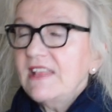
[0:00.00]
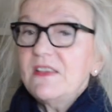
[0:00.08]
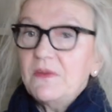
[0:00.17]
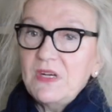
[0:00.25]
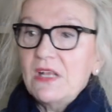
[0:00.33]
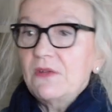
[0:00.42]
And
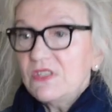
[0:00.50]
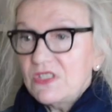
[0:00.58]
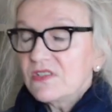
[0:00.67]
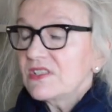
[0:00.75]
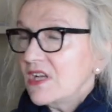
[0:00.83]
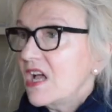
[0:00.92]
then when I
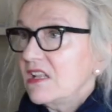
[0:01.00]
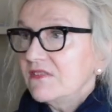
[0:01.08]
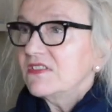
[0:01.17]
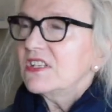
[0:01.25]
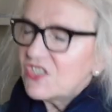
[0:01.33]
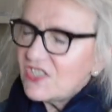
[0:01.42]
returned to Olive,
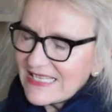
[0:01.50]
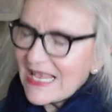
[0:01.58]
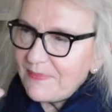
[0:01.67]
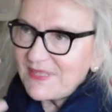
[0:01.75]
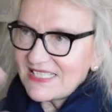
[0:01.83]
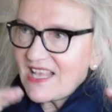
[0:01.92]
because she's
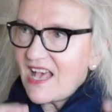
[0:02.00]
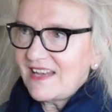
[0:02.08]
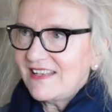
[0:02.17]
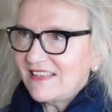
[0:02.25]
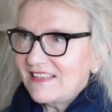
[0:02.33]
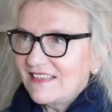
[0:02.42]

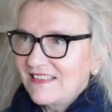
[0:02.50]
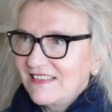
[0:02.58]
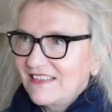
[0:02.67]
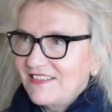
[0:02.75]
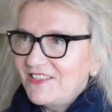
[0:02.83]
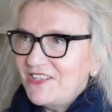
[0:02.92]
episodic.
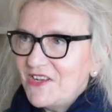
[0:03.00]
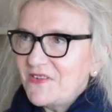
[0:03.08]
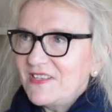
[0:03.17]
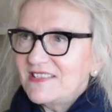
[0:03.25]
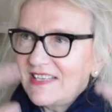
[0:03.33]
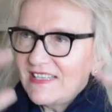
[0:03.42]
Yeah. You know,
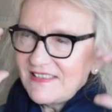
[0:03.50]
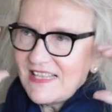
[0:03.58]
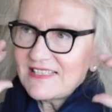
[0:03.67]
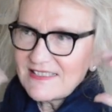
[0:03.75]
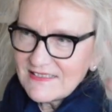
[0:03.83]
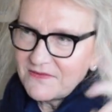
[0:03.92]
it's like
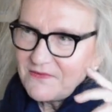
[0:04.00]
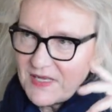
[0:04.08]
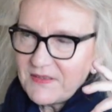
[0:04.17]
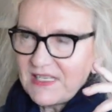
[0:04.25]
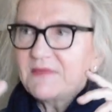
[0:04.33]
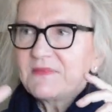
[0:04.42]
that's
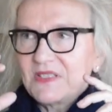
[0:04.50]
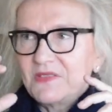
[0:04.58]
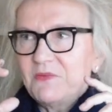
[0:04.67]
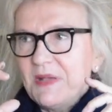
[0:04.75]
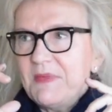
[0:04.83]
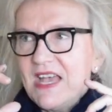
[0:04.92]
what comes
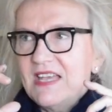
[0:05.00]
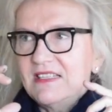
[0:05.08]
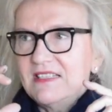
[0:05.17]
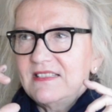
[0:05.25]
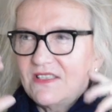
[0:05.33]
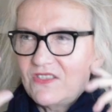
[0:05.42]
through my mind
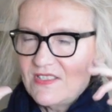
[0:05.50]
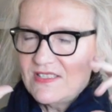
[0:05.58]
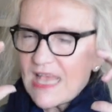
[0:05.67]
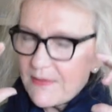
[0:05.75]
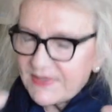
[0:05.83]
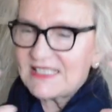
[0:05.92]
is that she's
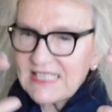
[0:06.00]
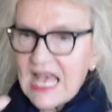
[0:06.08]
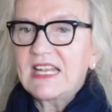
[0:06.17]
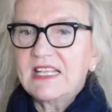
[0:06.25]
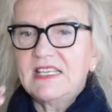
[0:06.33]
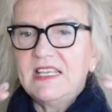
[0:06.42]

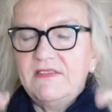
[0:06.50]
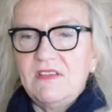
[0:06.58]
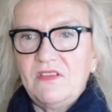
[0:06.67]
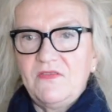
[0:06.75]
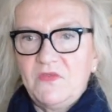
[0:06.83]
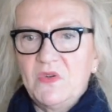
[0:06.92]
episodic and
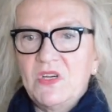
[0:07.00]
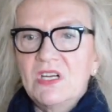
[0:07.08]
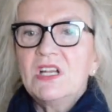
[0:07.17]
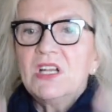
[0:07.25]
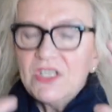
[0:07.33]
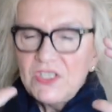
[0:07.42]
therefore
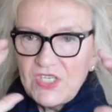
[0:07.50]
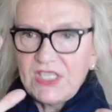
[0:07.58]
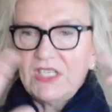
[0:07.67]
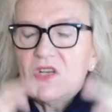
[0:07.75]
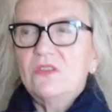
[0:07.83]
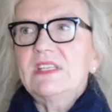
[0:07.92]
she
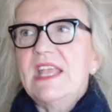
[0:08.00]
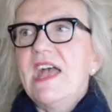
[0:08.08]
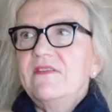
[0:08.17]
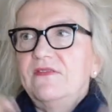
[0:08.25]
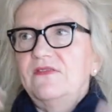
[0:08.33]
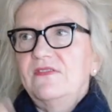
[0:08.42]
can only
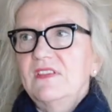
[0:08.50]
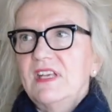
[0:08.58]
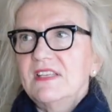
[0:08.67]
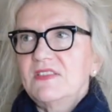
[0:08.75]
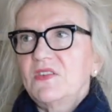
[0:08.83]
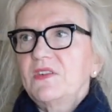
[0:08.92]
have
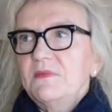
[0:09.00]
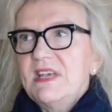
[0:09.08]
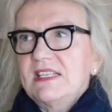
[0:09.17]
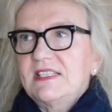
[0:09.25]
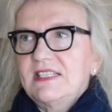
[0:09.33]
a certain amount of